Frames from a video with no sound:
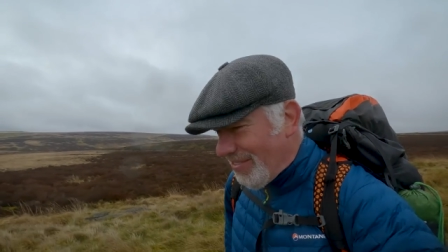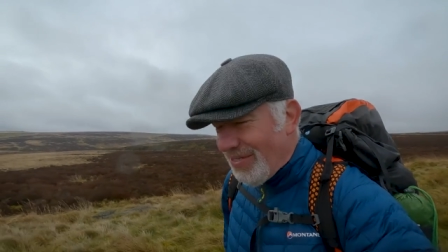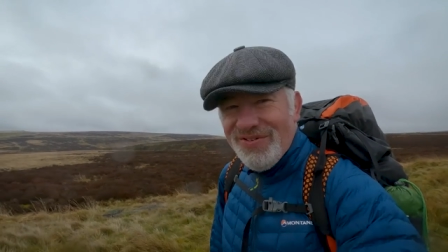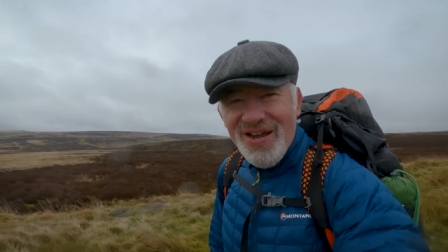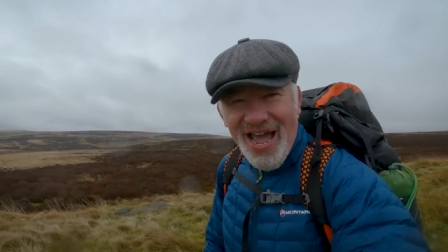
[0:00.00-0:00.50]

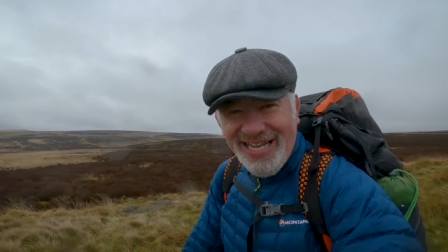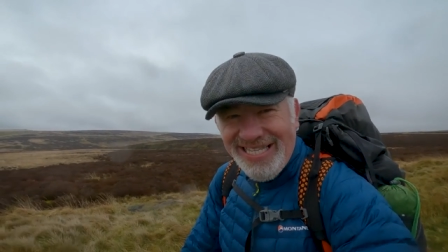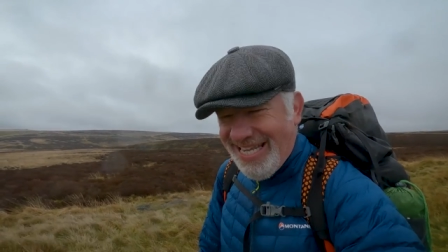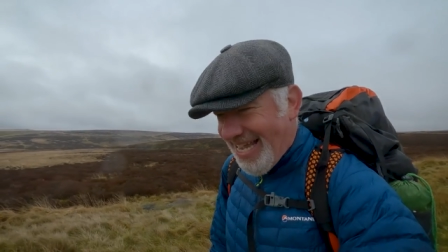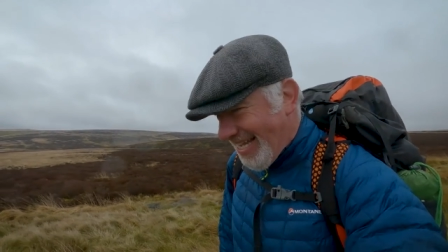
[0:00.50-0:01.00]

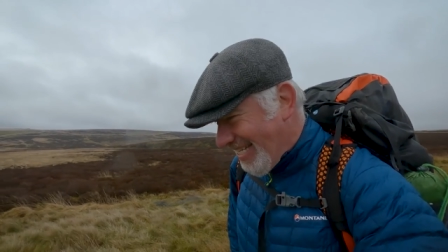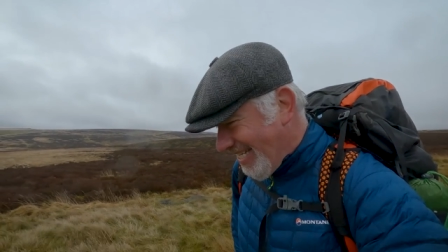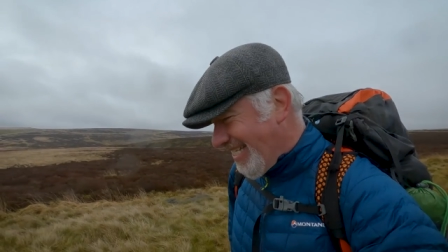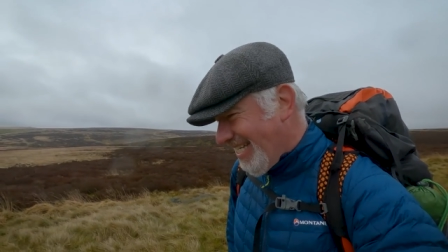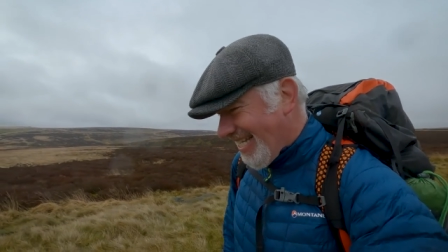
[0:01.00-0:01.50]
two-nighter
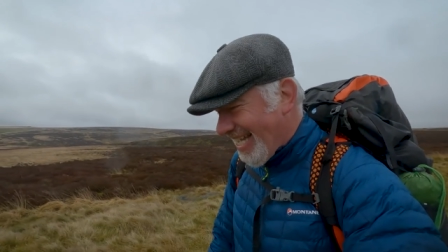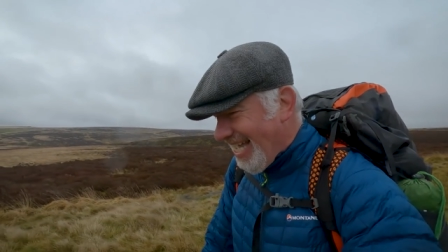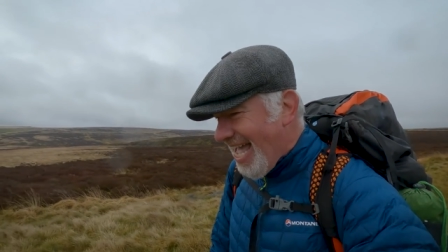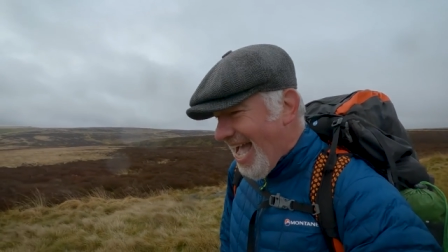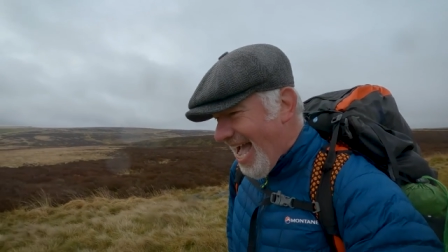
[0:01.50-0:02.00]

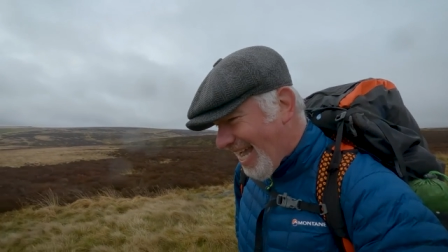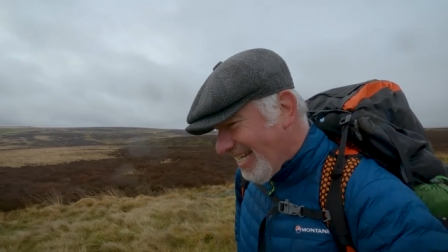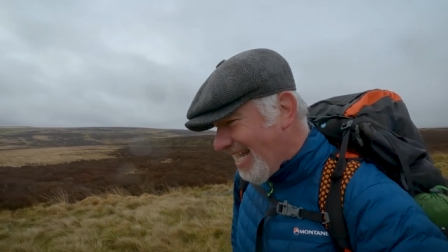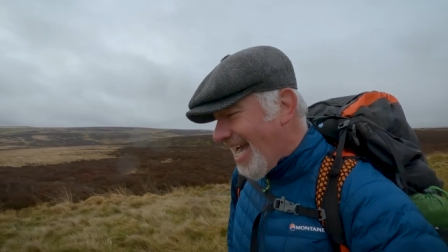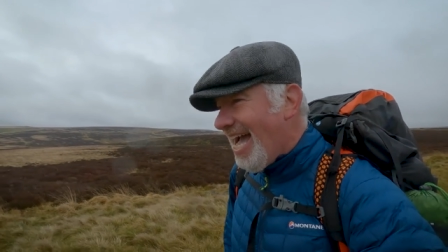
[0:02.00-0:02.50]

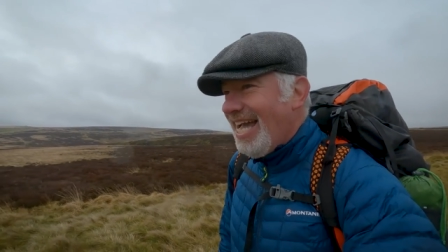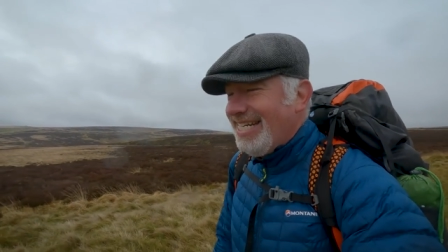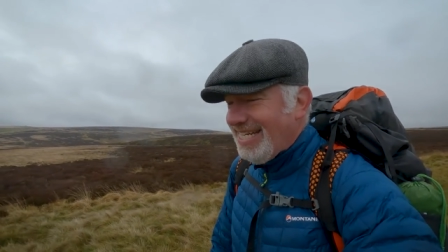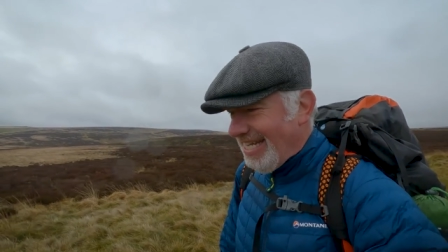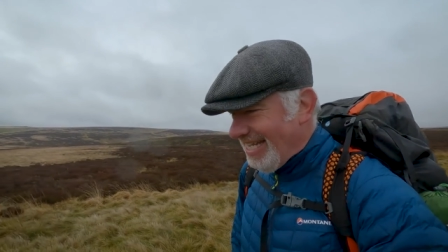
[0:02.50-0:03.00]
and uh, I
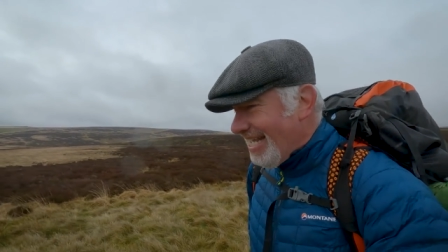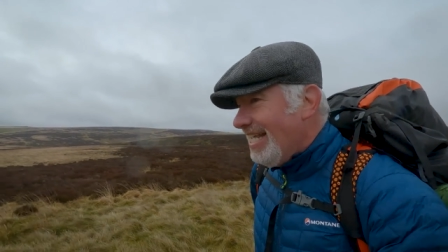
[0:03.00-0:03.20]
did it.